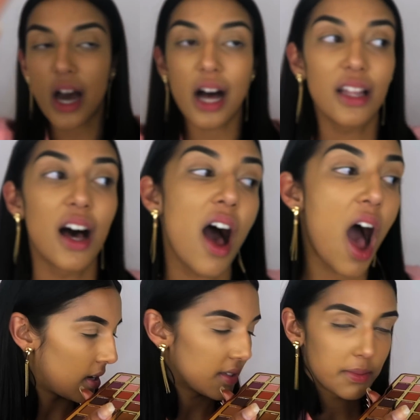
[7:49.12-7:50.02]
color,
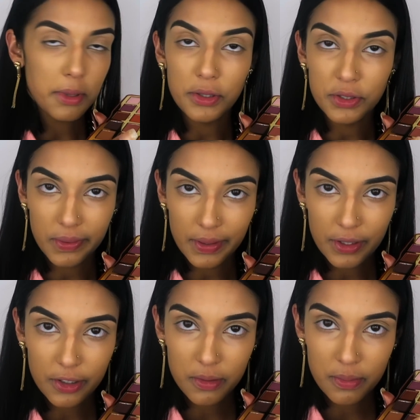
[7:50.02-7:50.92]
and it smells really
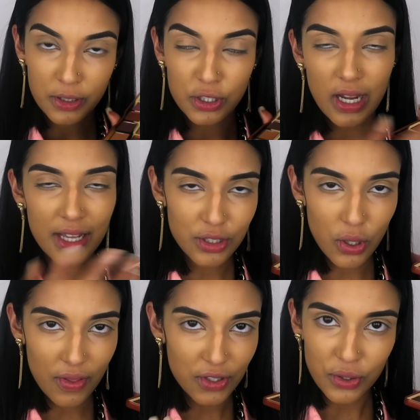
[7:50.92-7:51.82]
good because you guys
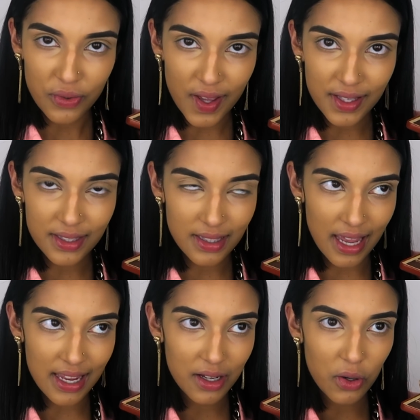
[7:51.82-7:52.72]
know that Too Faced,
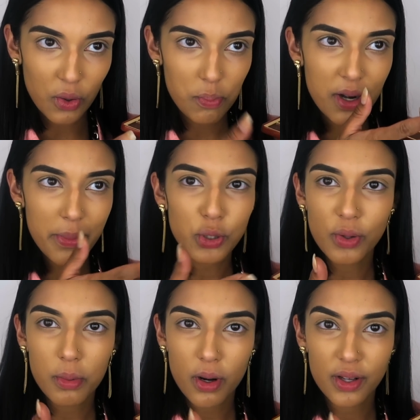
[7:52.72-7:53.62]
like pretty much all
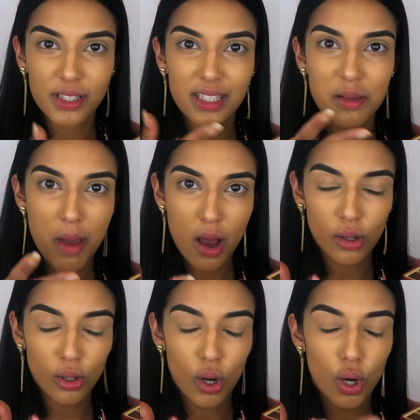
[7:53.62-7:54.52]
their products
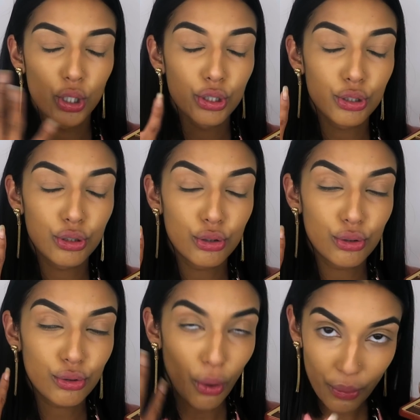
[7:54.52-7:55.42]
smell
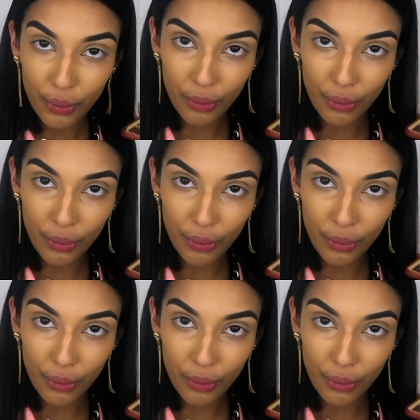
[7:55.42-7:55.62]
so